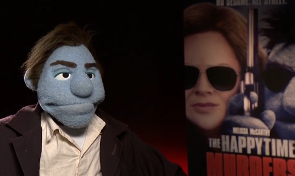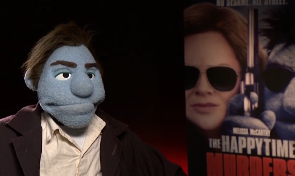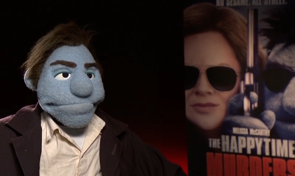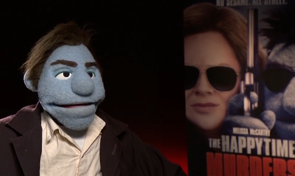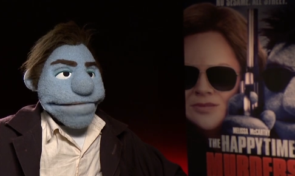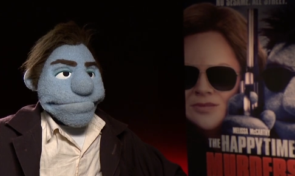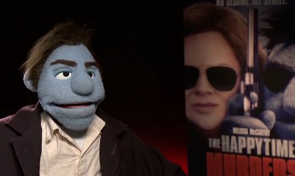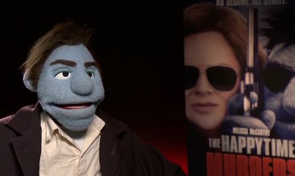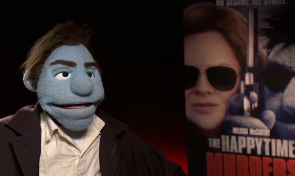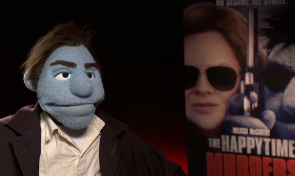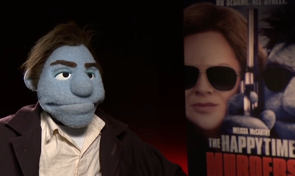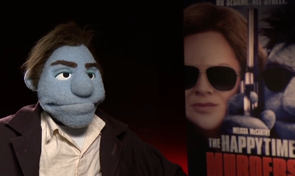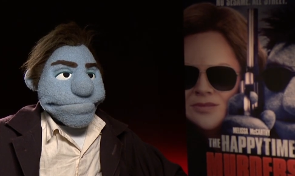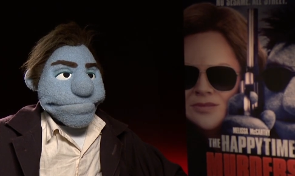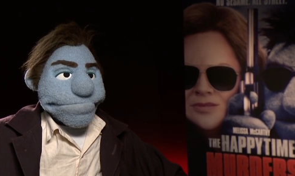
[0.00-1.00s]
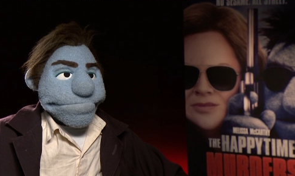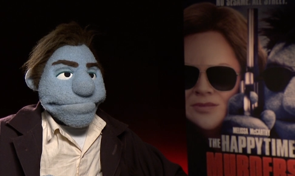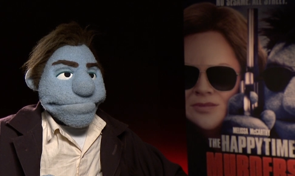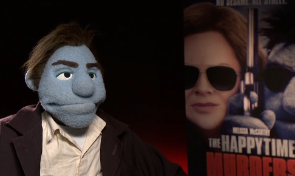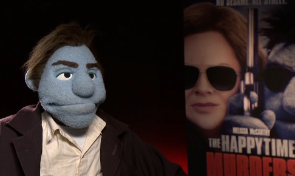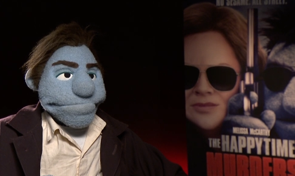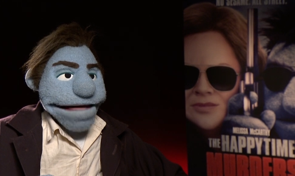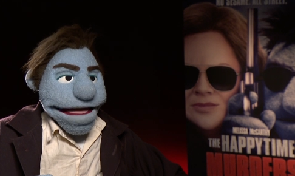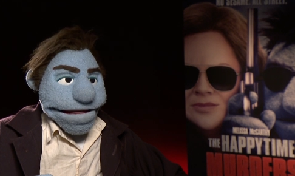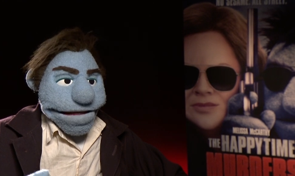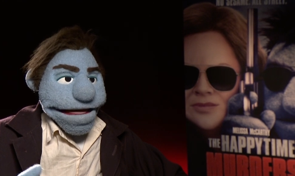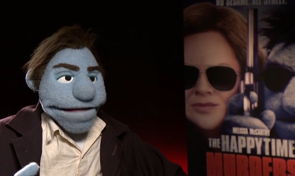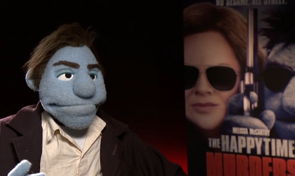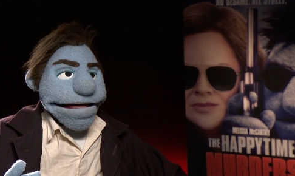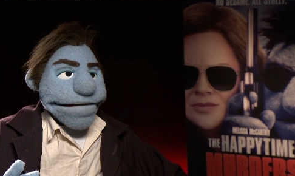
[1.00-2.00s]
Speaker 1: Muggy. Oh, I
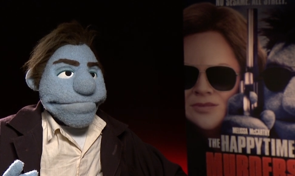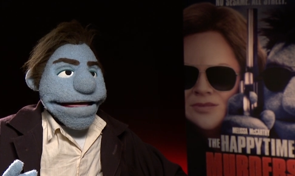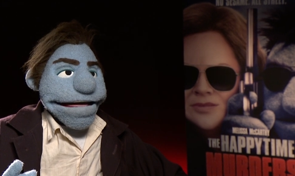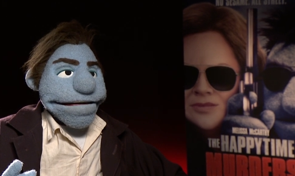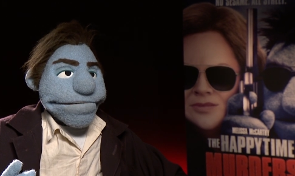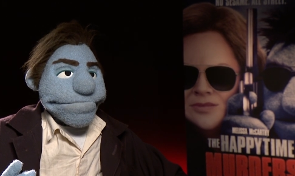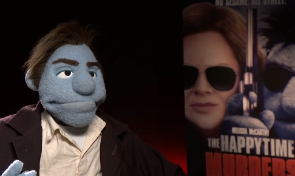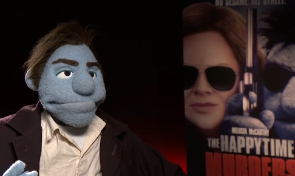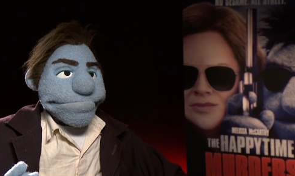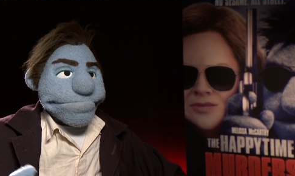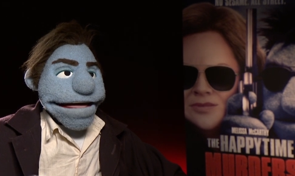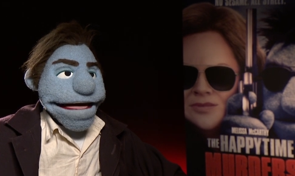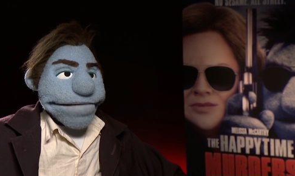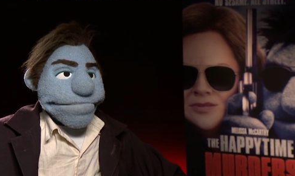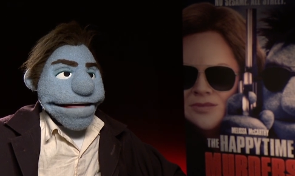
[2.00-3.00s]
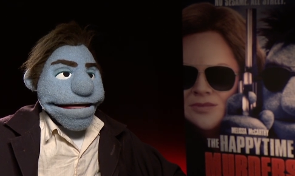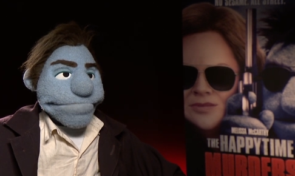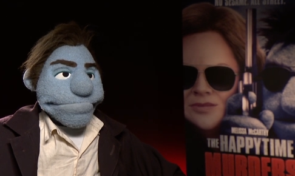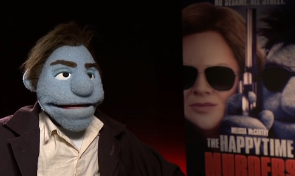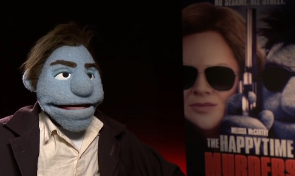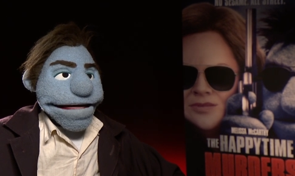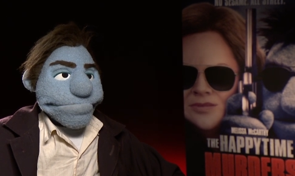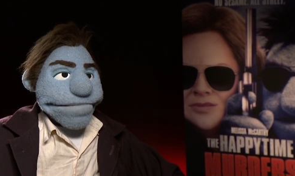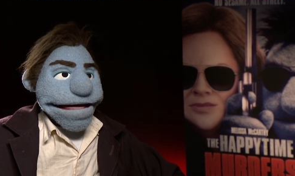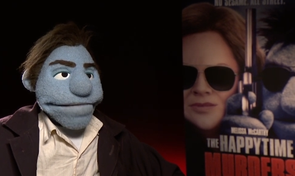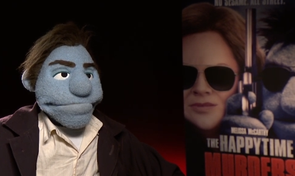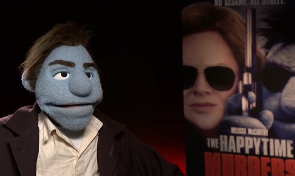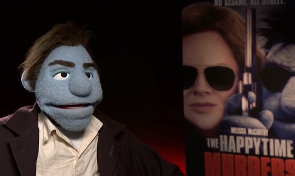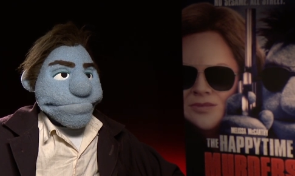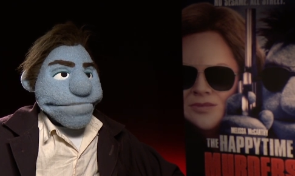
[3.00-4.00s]
know this one. That's when uh,
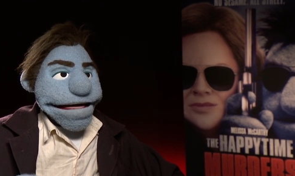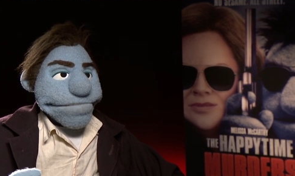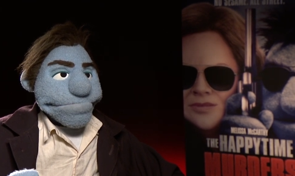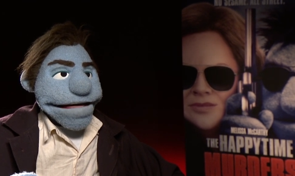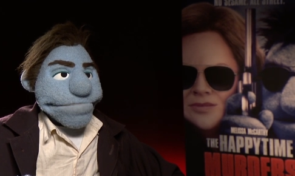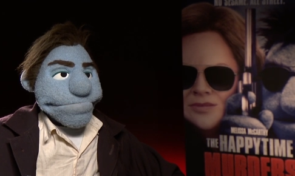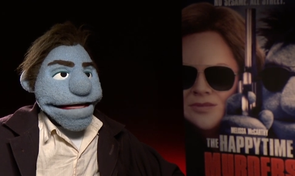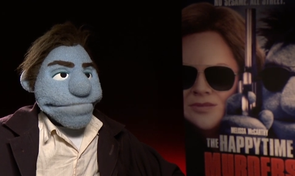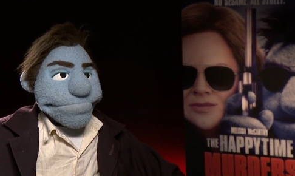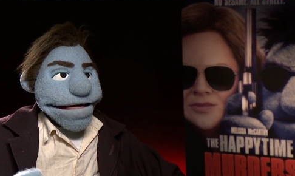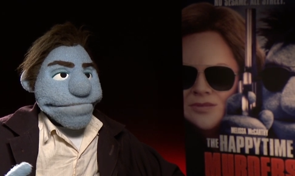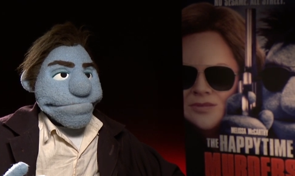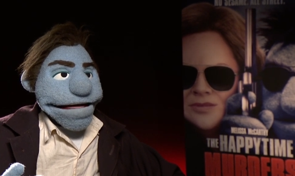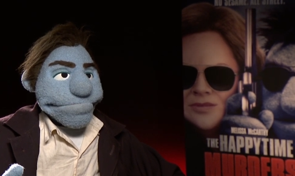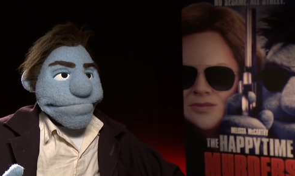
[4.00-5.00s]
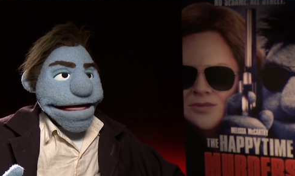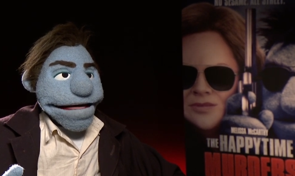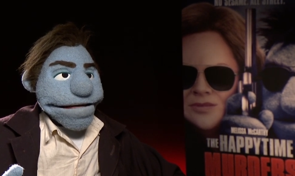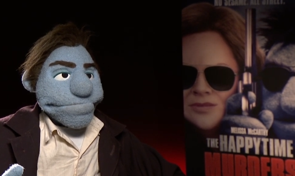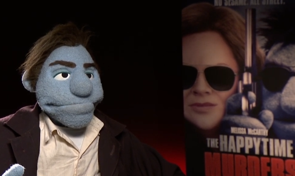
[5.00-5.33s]
someone's feeling they want to mug somebody.